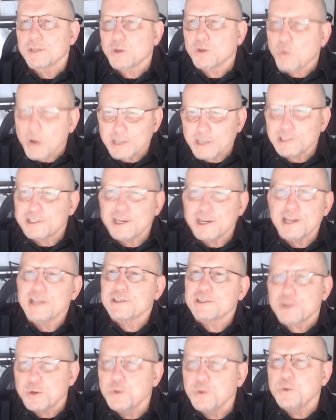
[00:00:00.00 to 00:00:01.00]
the question
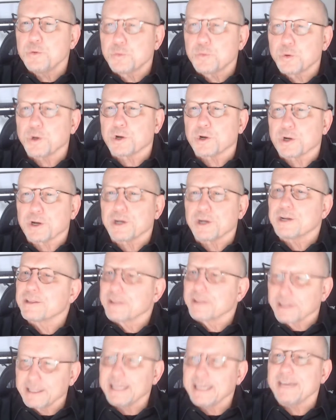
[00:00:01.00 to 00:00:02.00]
is, who were
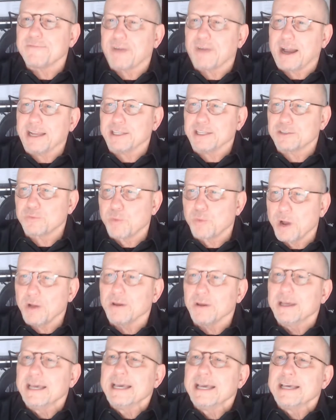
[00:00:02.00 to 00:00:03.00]
the Levites?
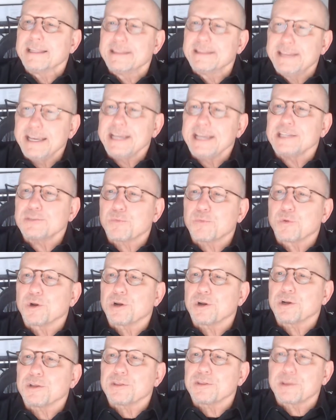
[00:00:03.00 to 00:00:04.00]
Well, these
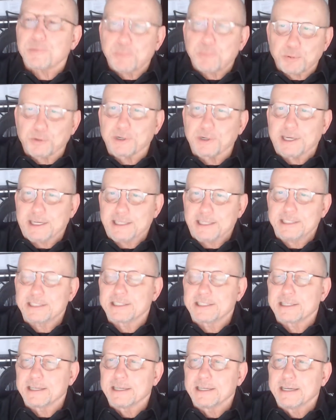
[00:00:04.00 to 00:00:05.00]
were the
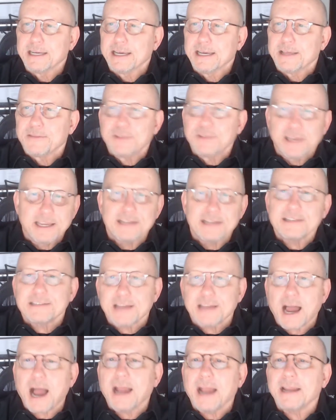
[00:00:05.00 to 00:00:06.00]
priest, the
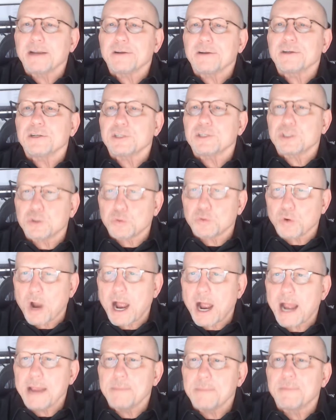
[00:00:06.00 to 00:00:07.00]
entire
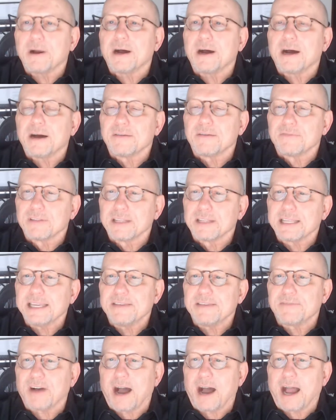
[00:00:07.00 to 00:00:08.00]
tribe of
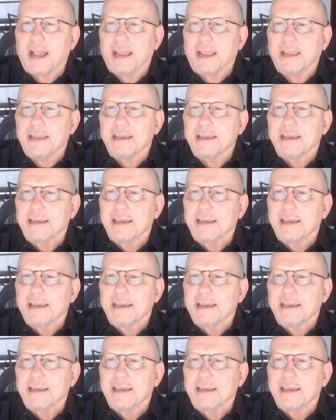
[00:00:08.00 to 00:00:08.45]
Levi.